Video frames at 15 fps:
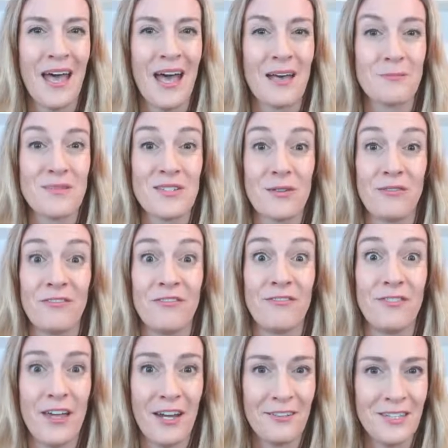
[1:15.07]
so
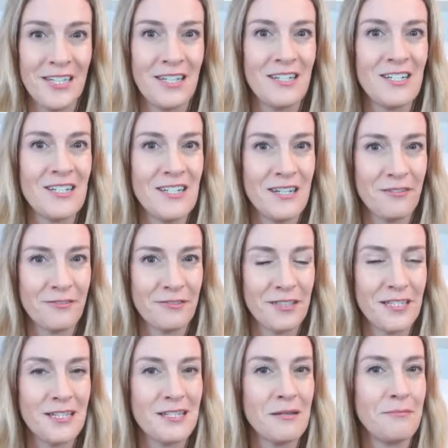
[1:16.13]
very
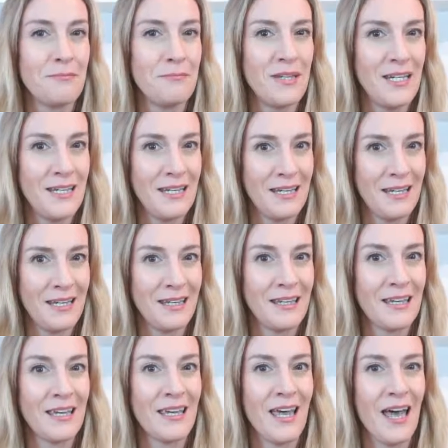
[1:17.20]
different meaning.
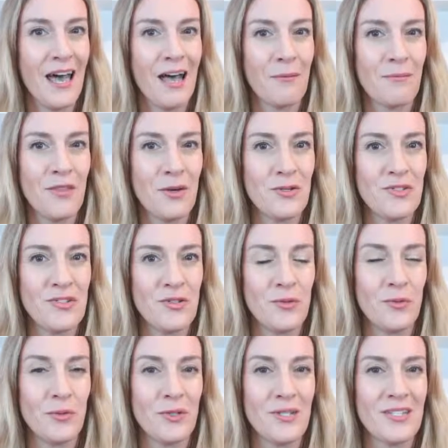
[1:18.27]
Those
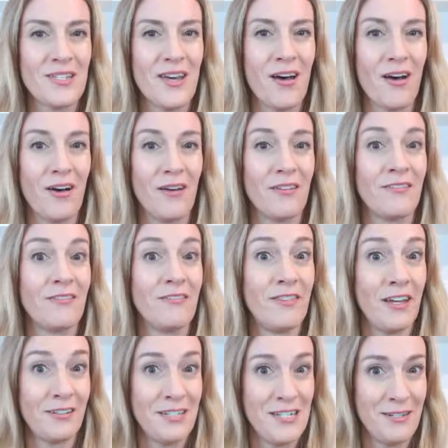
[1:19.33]
two words are
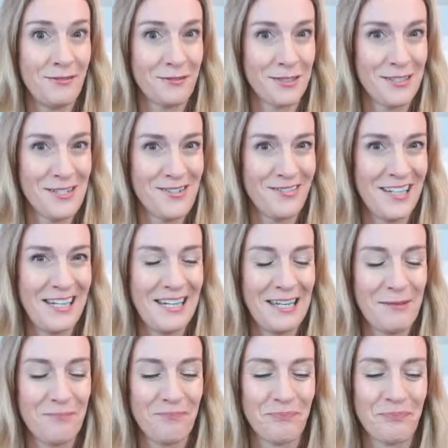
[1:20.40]
very different
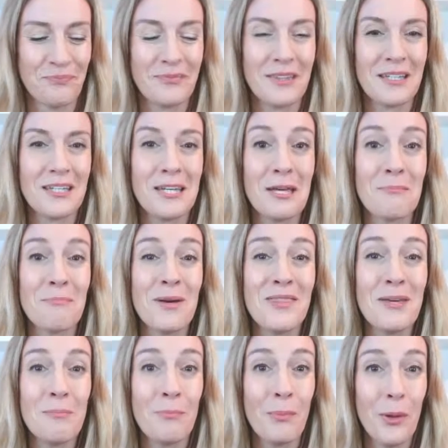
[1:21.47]
really, but
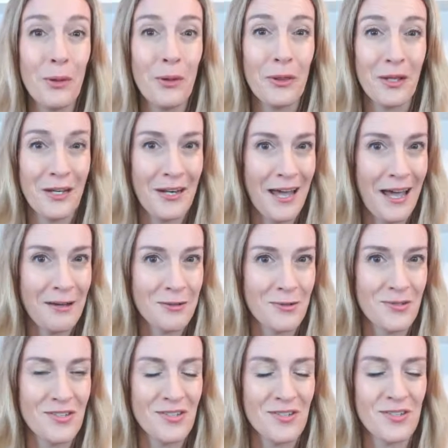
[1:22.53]
they're both
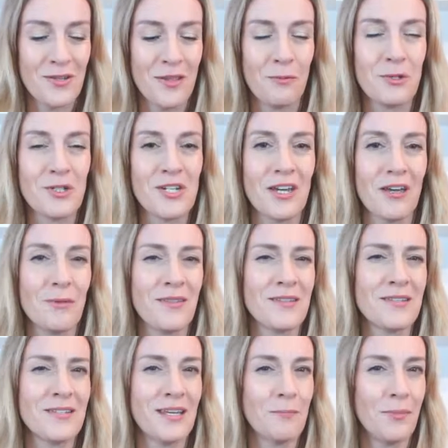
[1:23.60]
nouns, so they would come in the
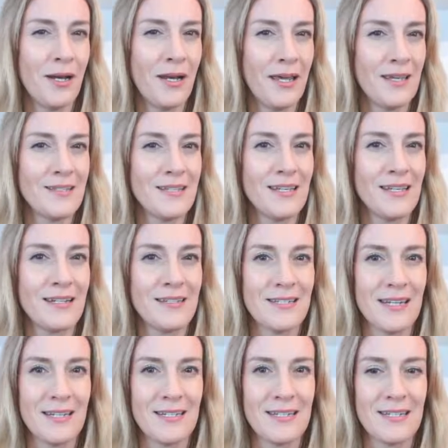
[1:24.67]
same place in a
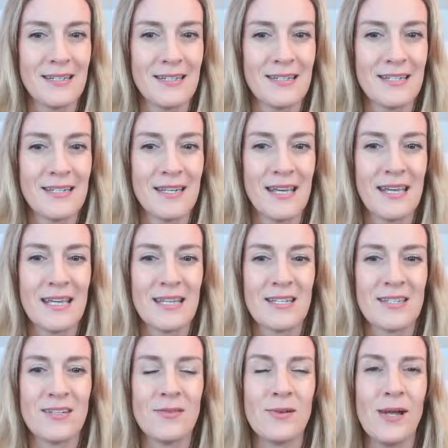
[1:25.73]
sentence.
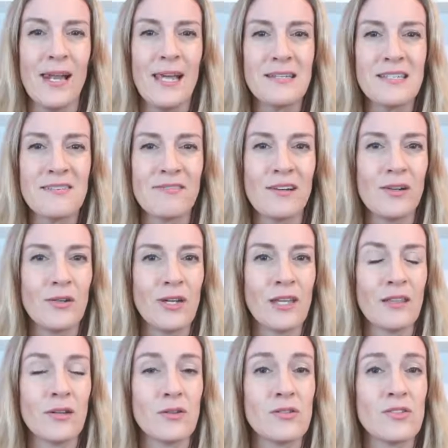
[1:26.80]
So let's have a look
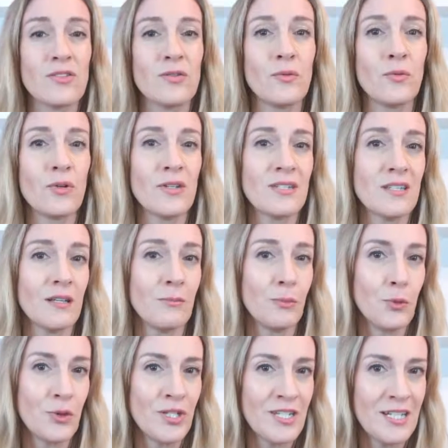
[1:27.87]
at those two words in
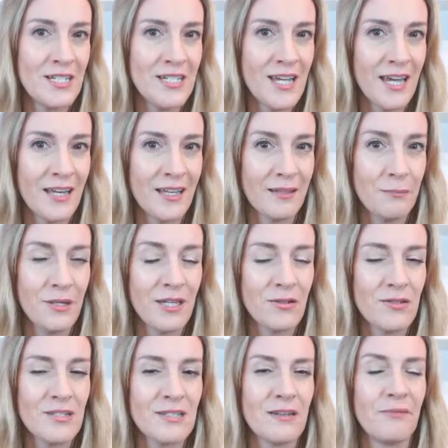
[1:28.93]
more detail,
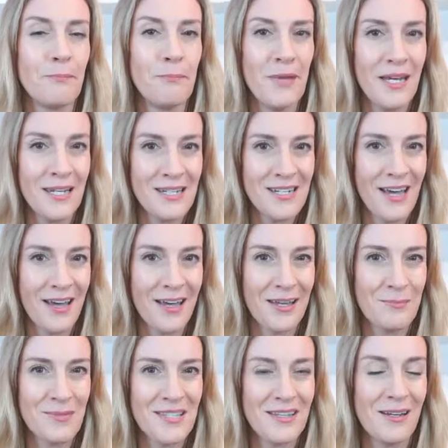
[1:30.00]
because many
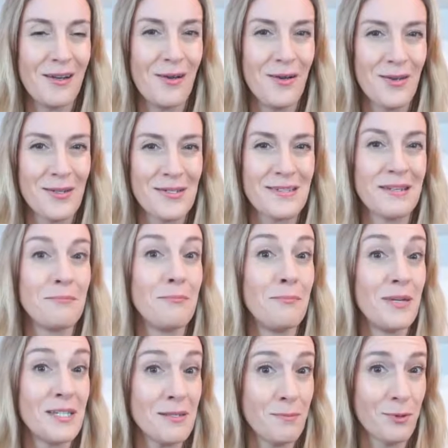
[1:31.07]
times learners
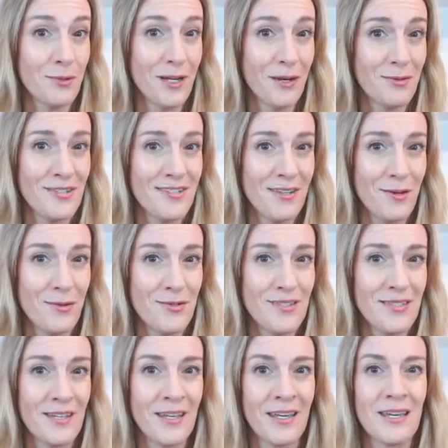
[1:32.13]
mispronounce
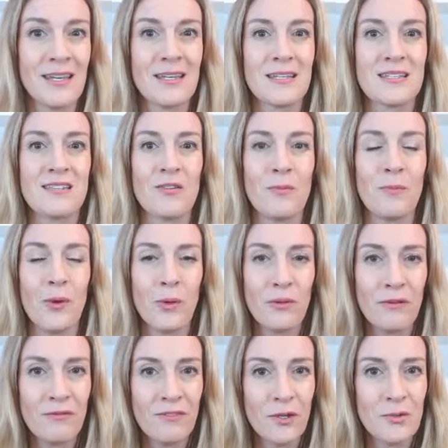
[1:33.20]
those. So both
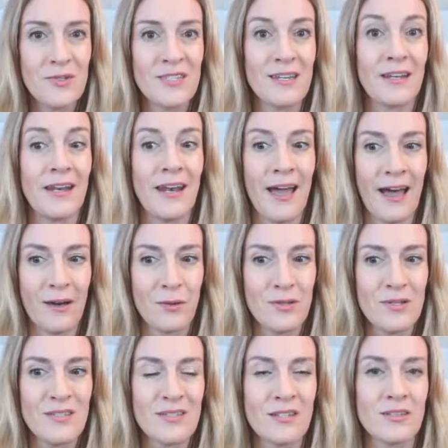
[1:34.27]
of those
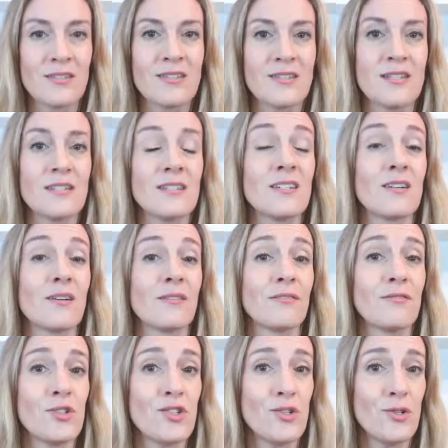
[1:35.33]
nouns consist of
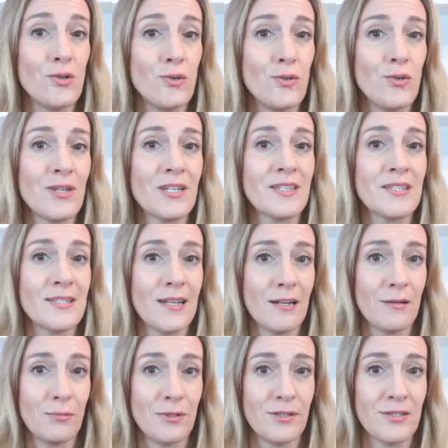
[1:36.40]
two
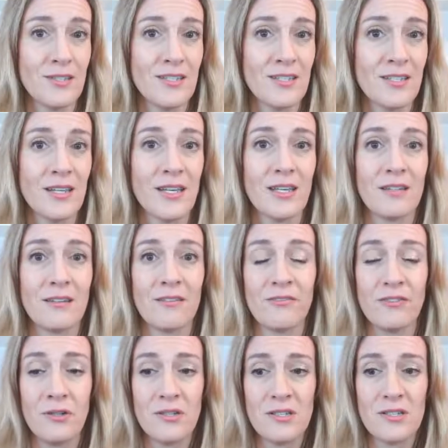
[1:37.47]
syllables. The
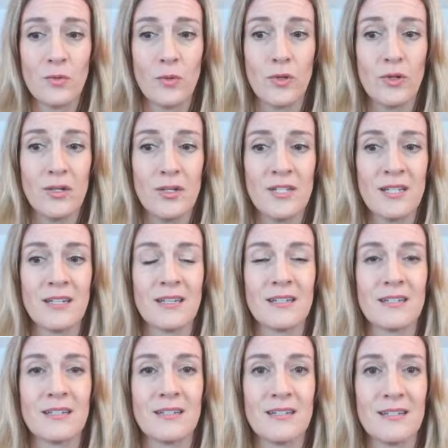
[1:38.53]
first word,
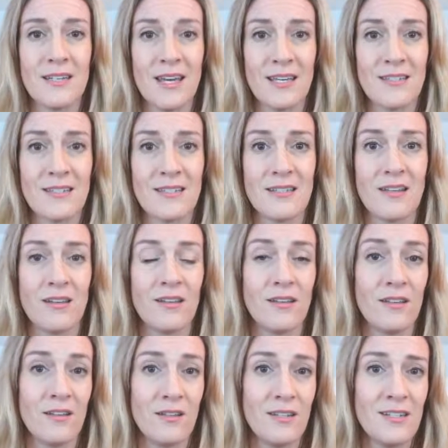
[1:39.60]

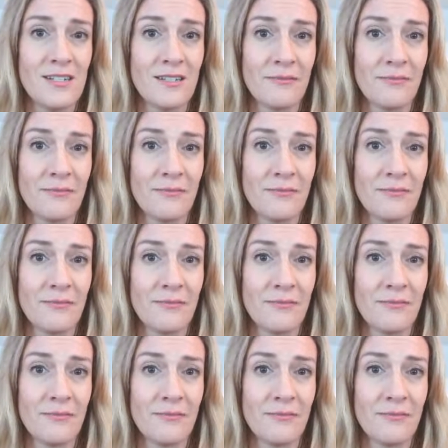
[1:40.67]
des-ert,